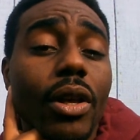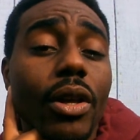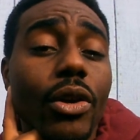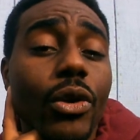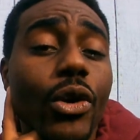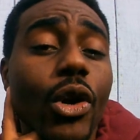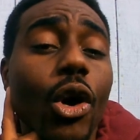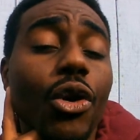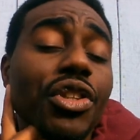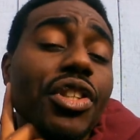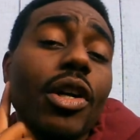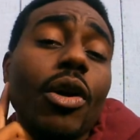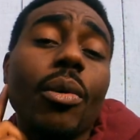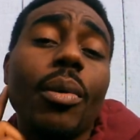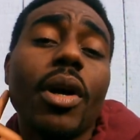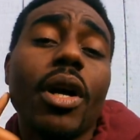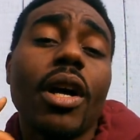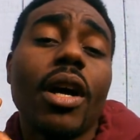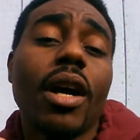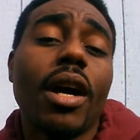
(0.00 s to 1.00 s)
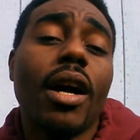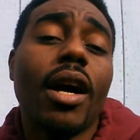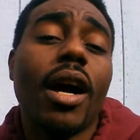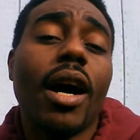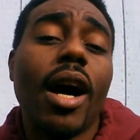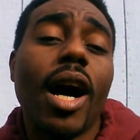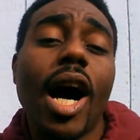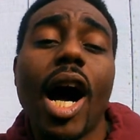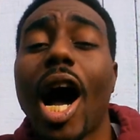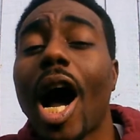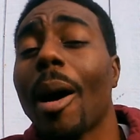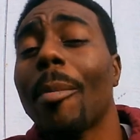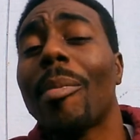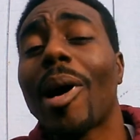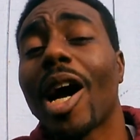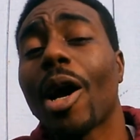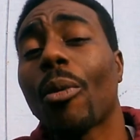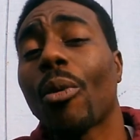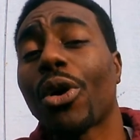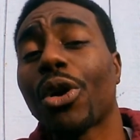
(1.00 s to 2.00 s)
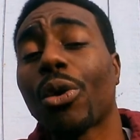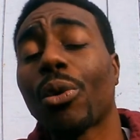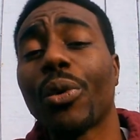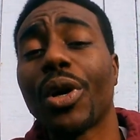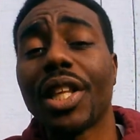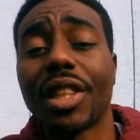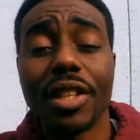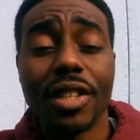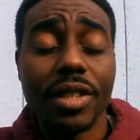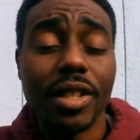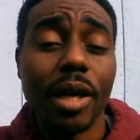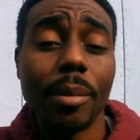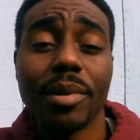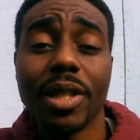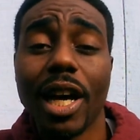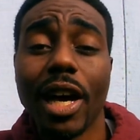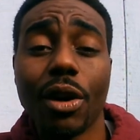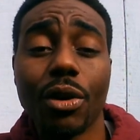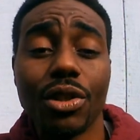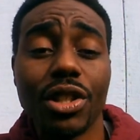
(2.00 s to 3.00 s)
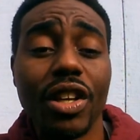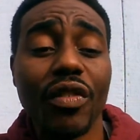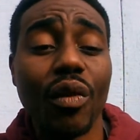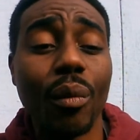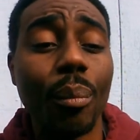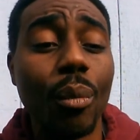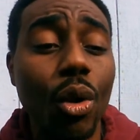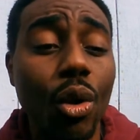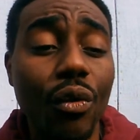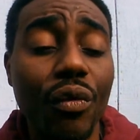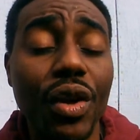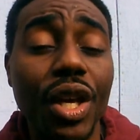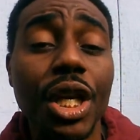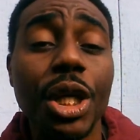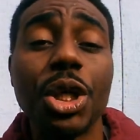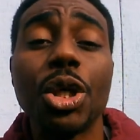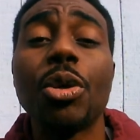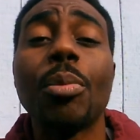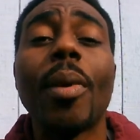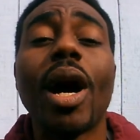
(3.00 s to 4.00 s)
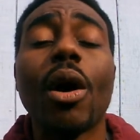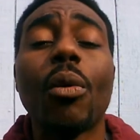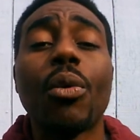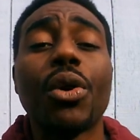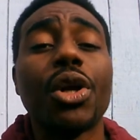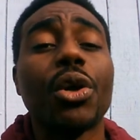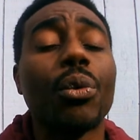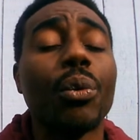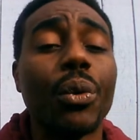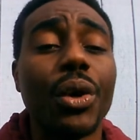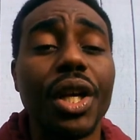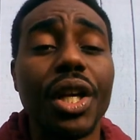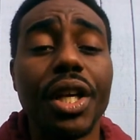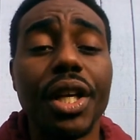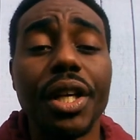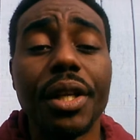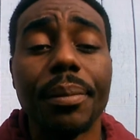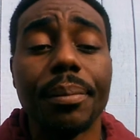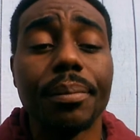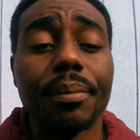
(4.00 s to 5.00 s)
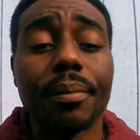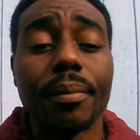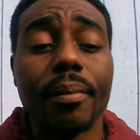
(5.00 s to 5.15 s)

You know, so I might want to read the subtitles of a movie. You might want to read